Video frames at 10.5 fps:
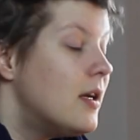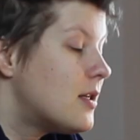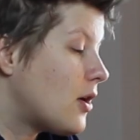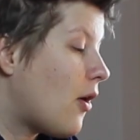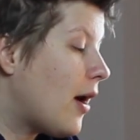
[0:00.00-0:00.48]

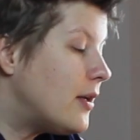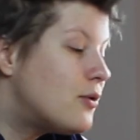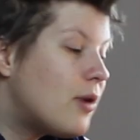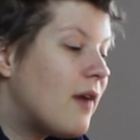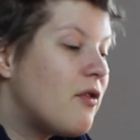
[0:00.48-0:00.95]
So I
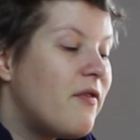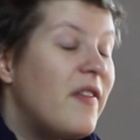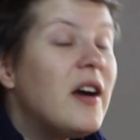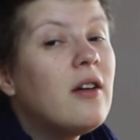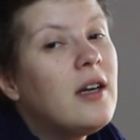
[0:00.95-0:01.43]
do have a
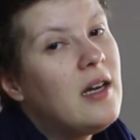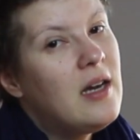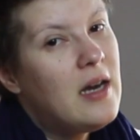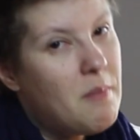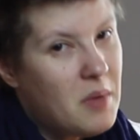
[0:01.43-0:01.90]
very
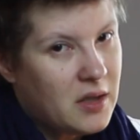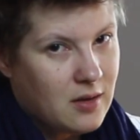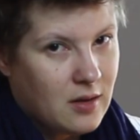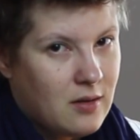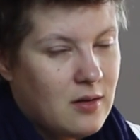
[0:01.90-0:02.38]

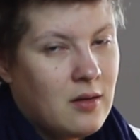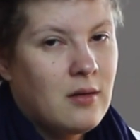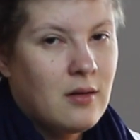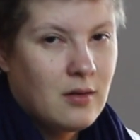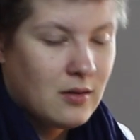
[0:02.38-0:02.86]
limited
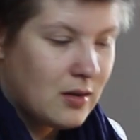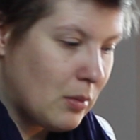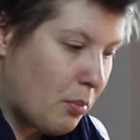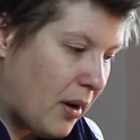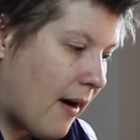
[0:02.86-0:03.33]

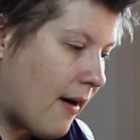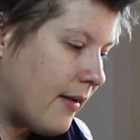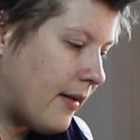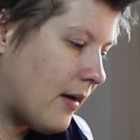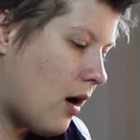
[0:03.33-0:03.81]

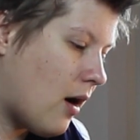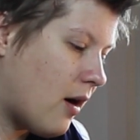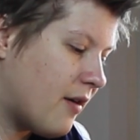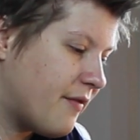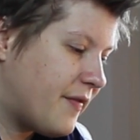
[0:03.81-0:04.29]
supply
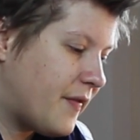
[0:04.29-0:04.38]
of